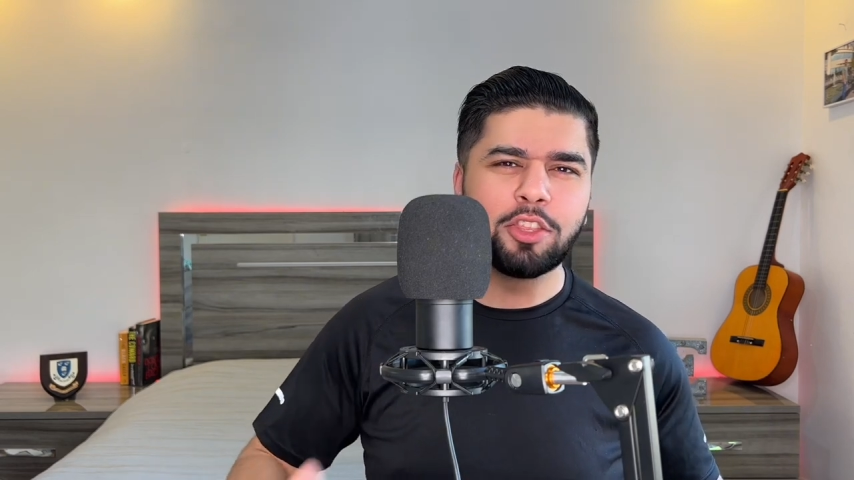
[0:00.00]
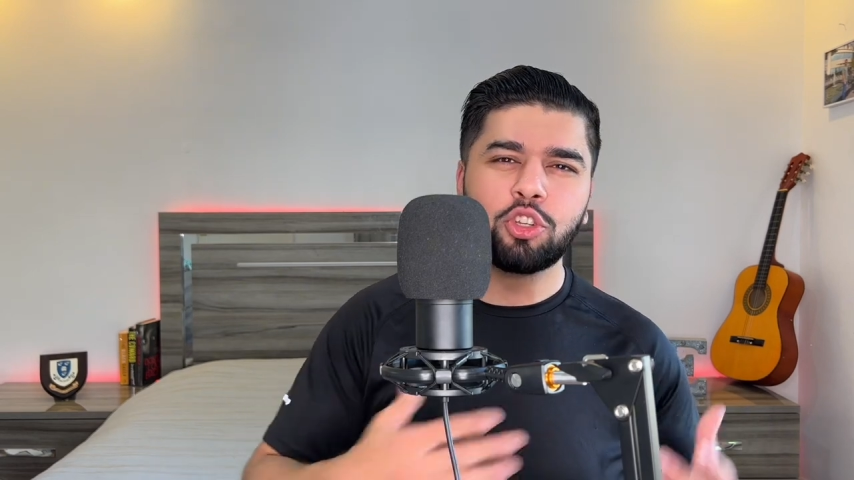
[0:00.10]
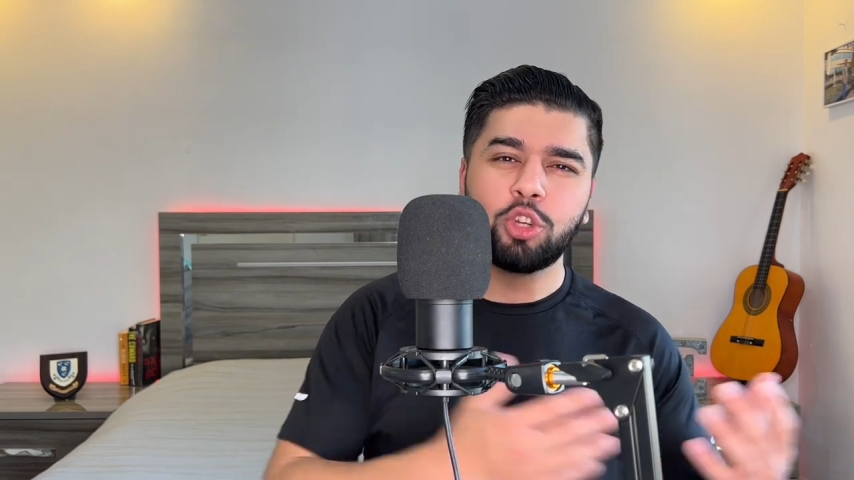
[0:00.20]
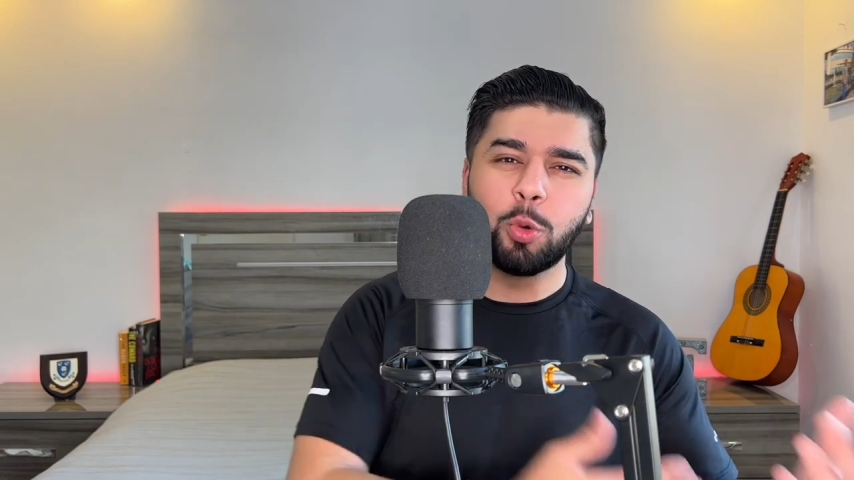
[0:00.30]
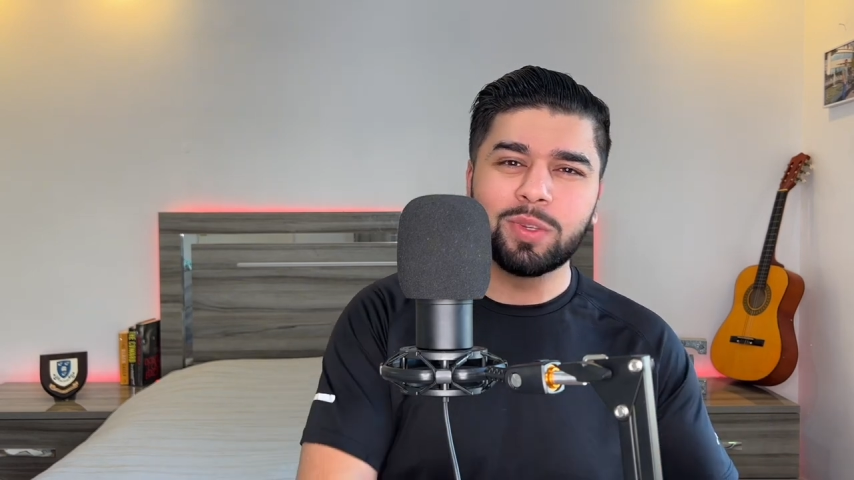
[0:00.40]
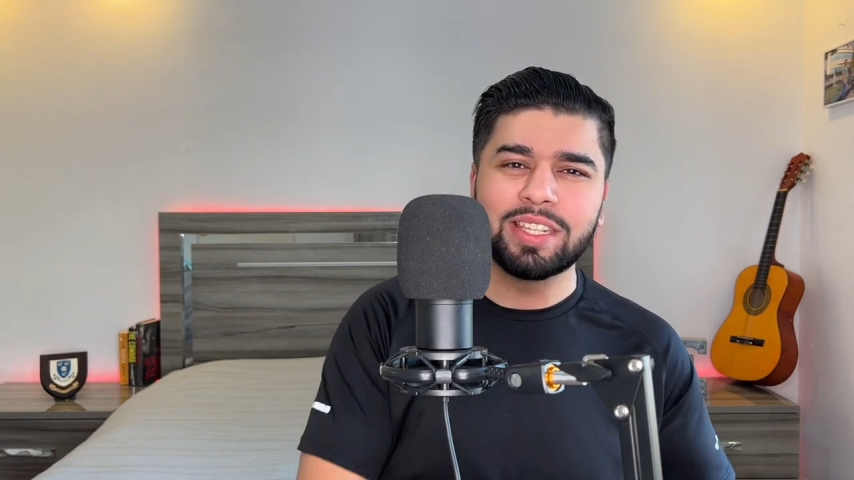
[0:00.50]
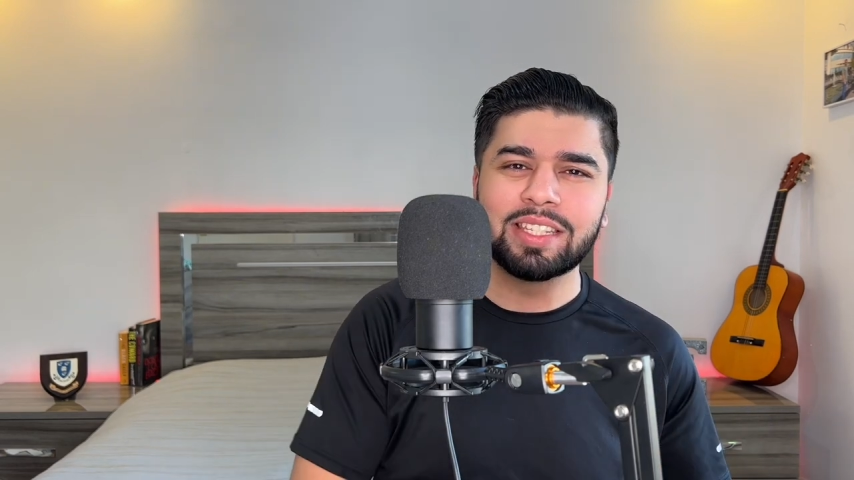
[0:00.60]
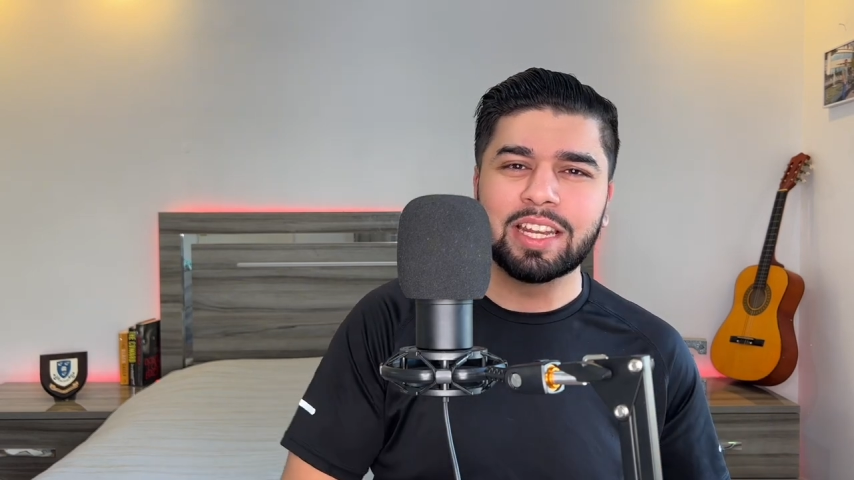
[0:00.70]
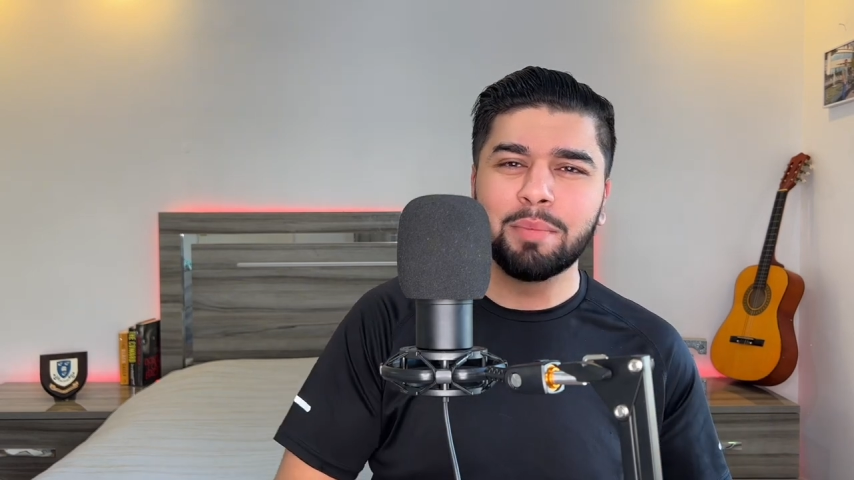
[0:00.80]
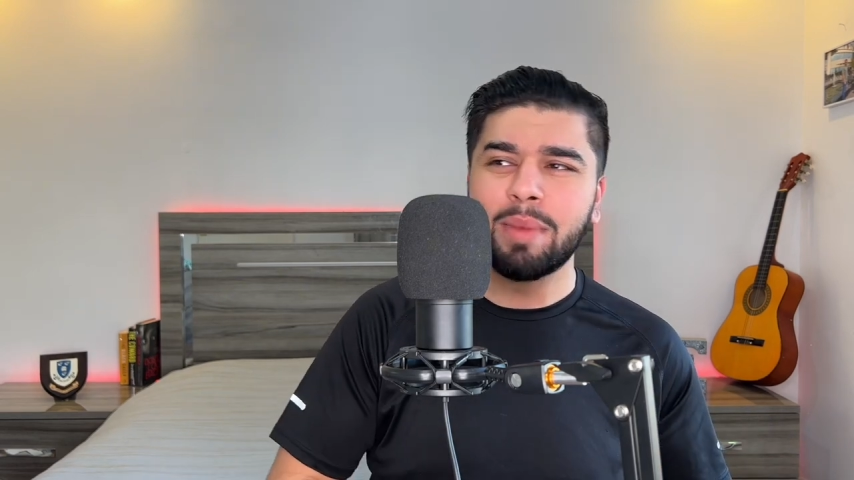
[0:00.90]
the jokes
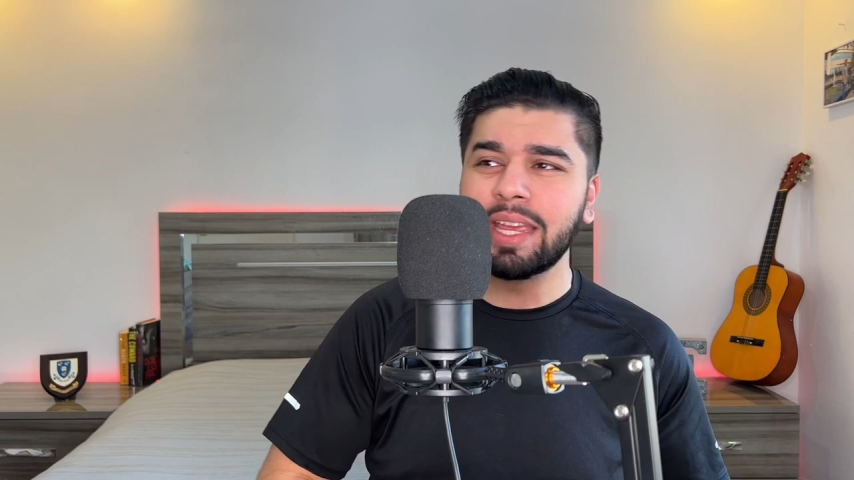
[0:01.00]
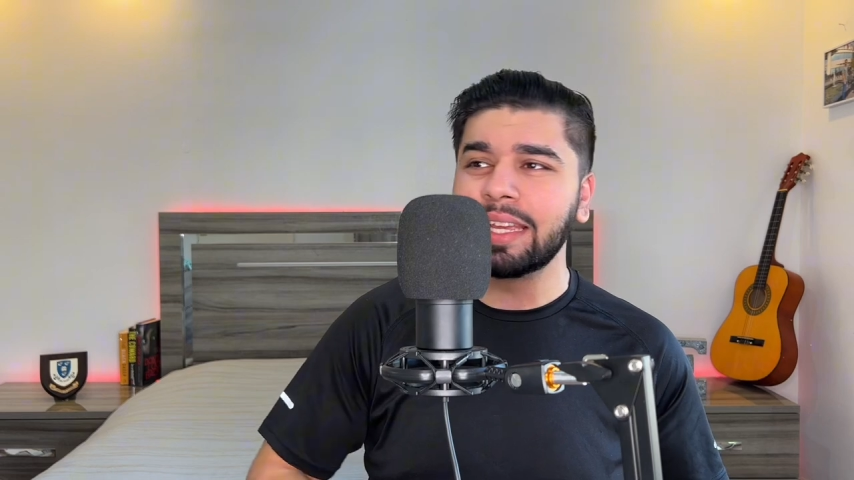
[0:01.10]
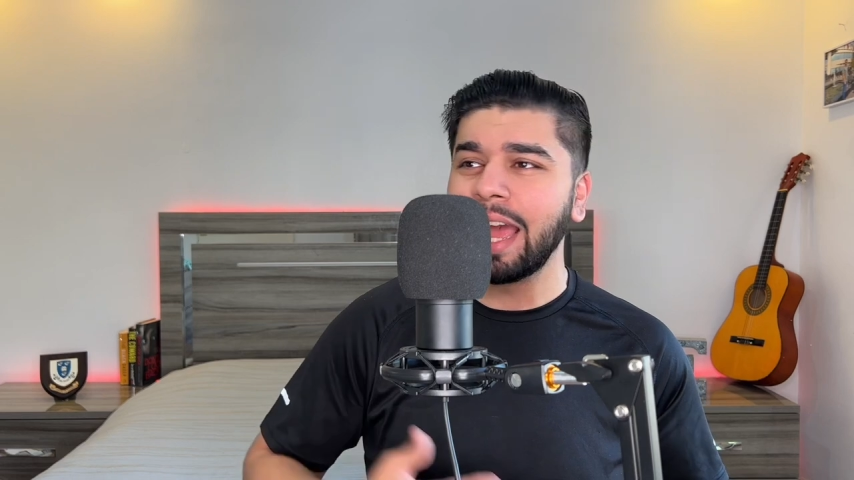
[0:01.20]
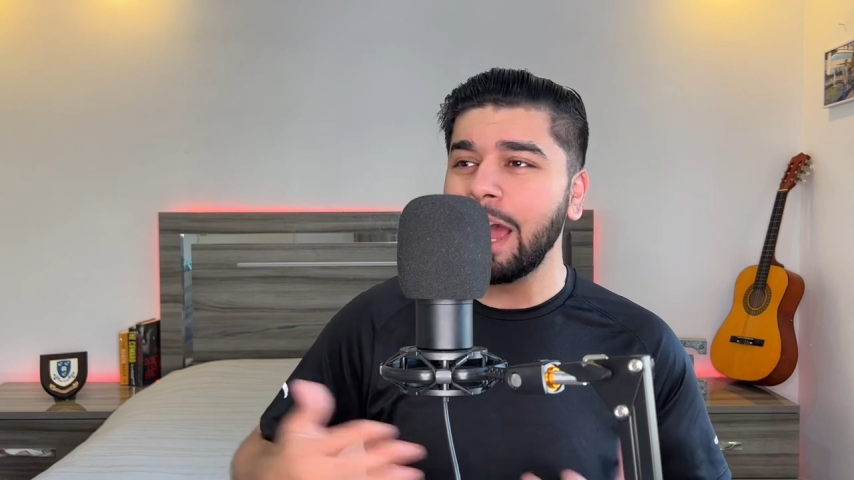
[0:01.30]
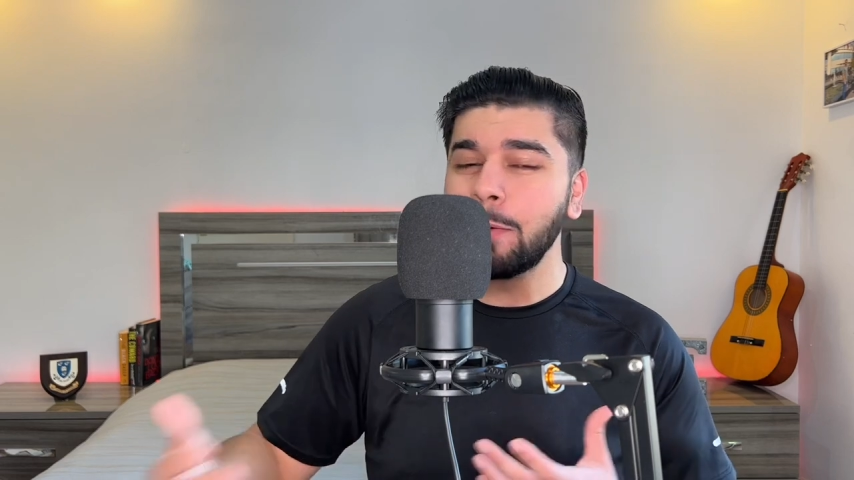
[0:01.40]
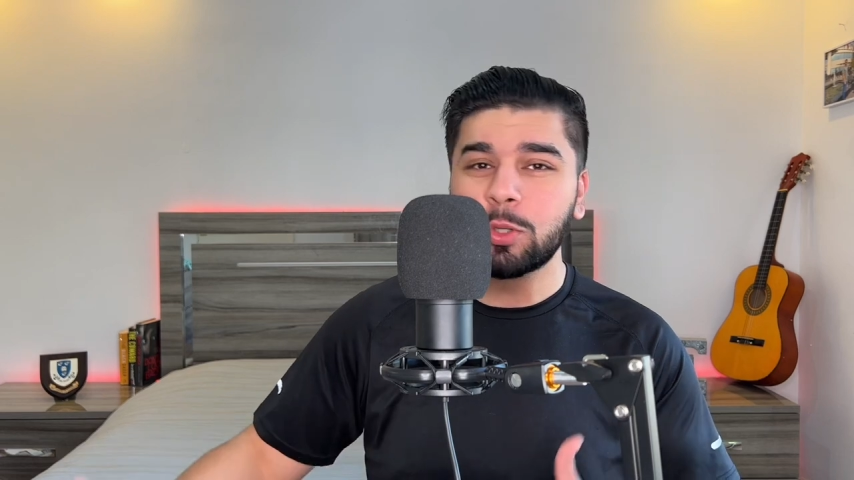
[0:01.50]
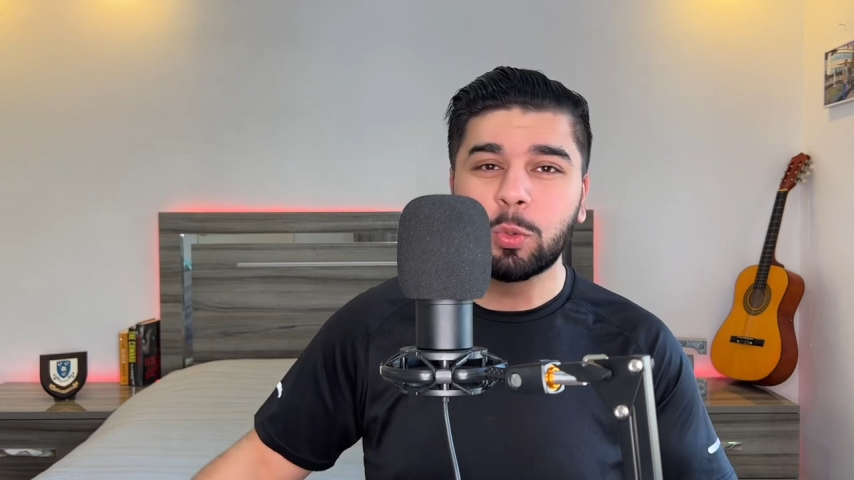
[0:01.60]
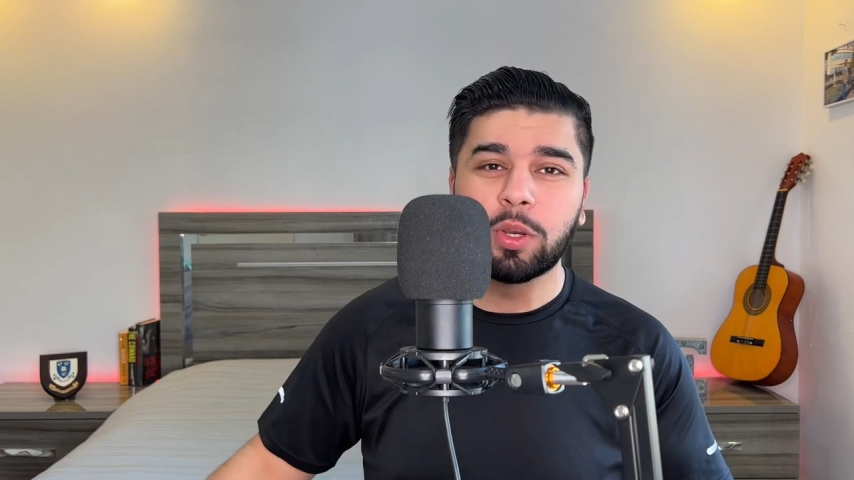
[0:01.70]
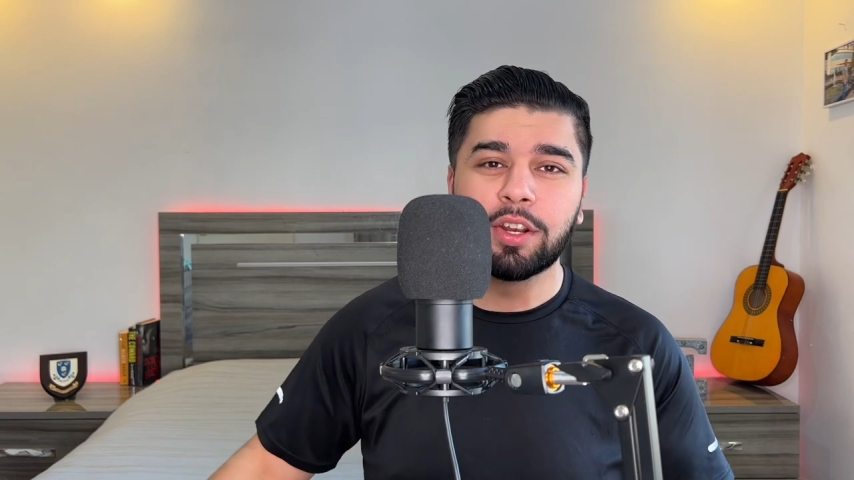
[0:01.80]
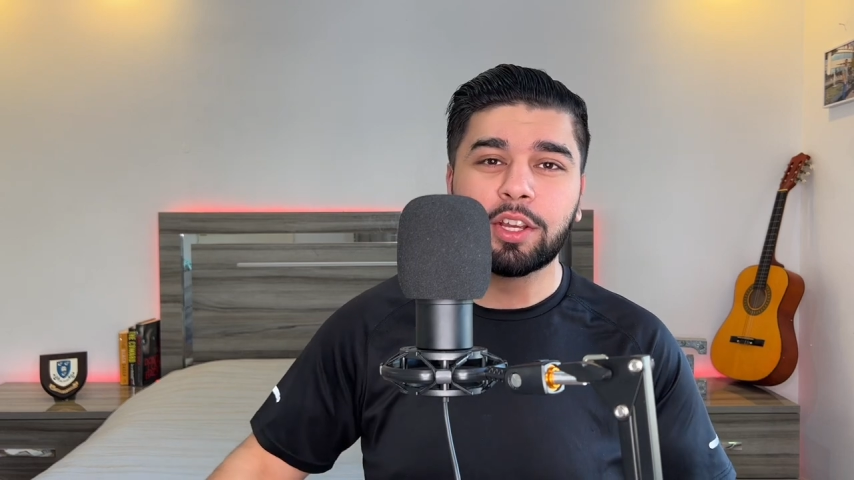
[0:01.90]
he's going to make, how it's
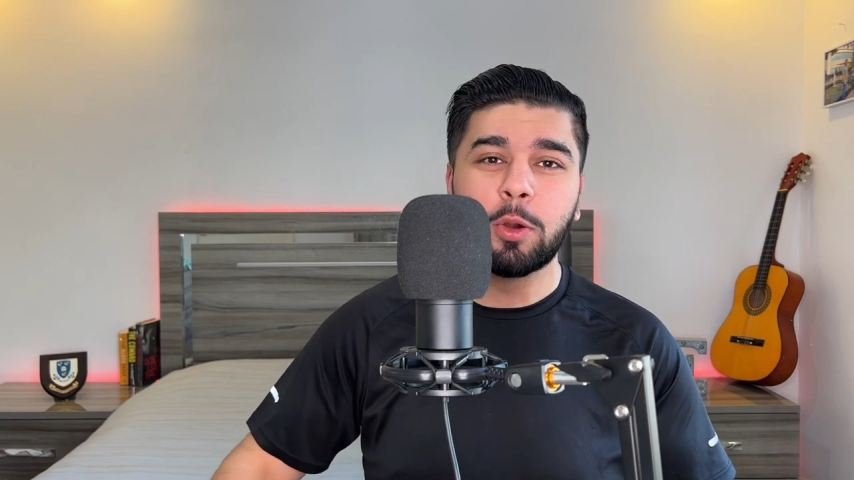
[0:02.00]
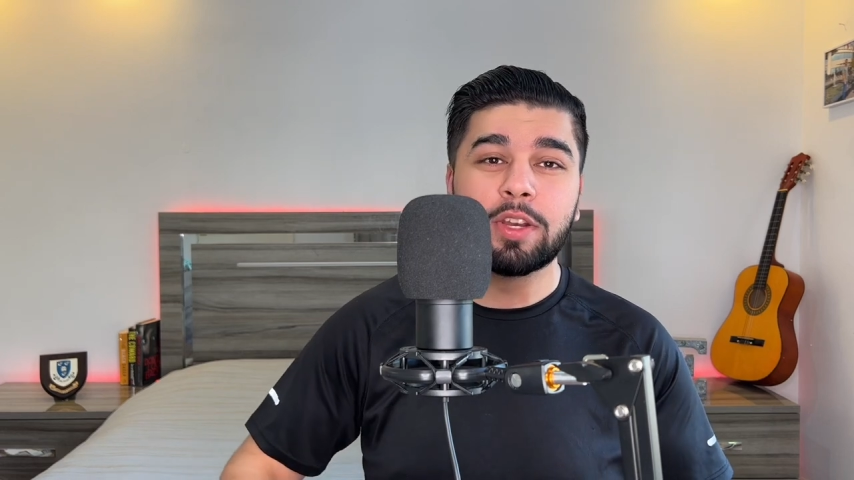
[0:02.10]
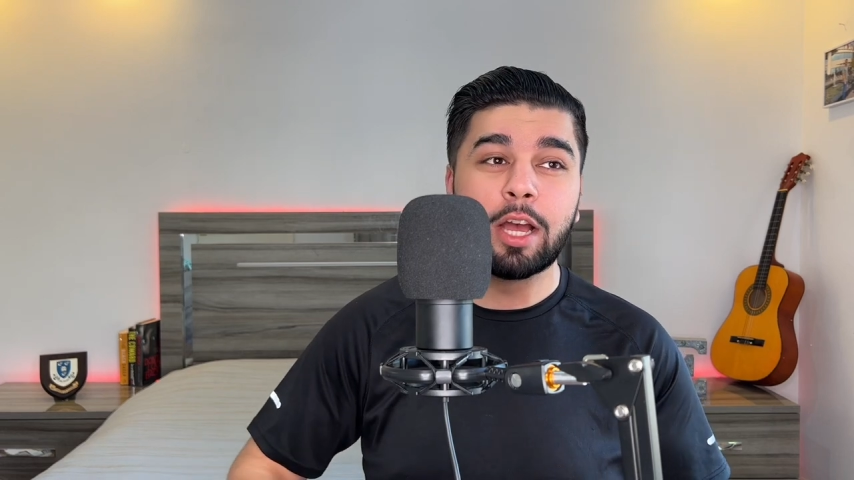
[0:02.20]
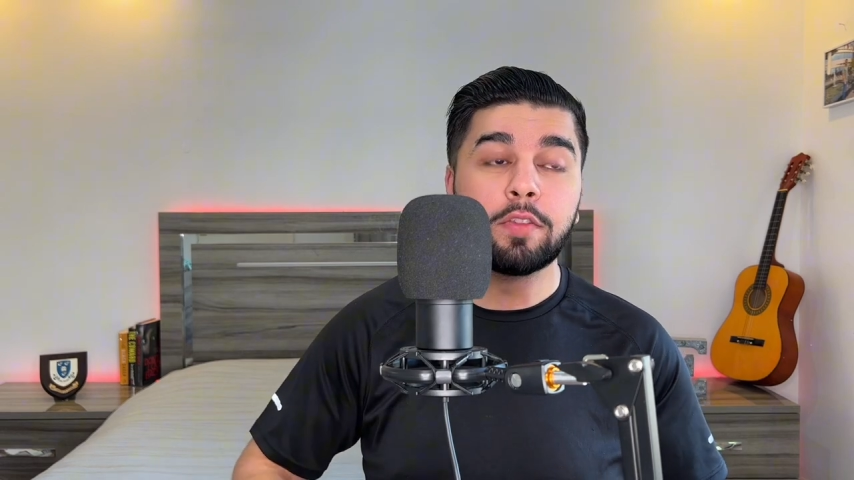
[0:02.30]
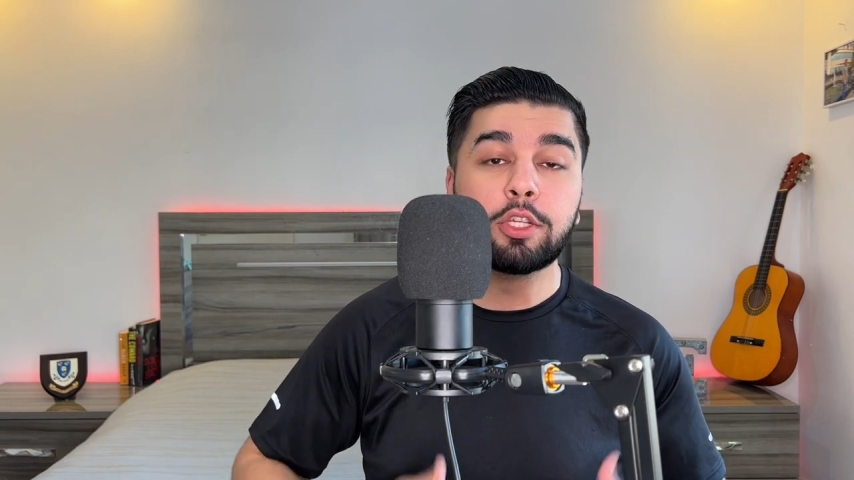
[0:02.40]
all going to go down,